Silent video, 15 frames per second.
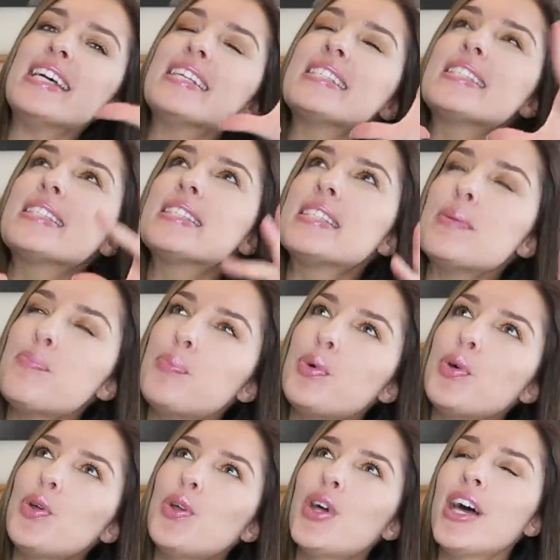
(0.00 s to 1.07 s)

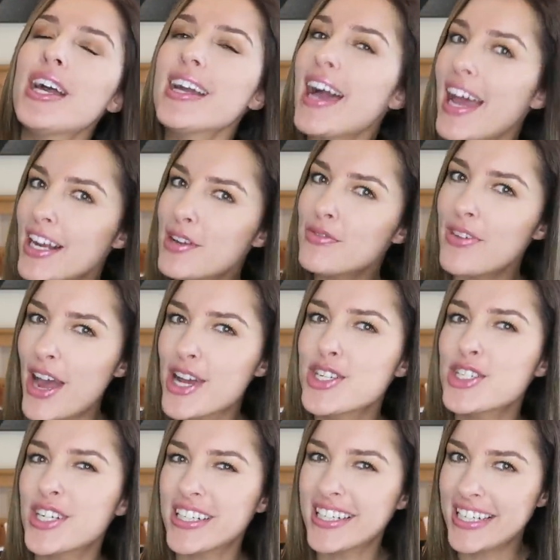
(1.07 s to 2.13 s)
simple kind of
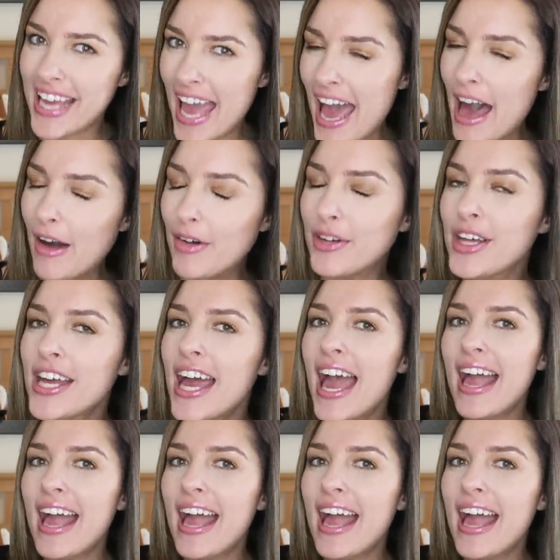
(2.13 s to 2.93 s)
fashion gal.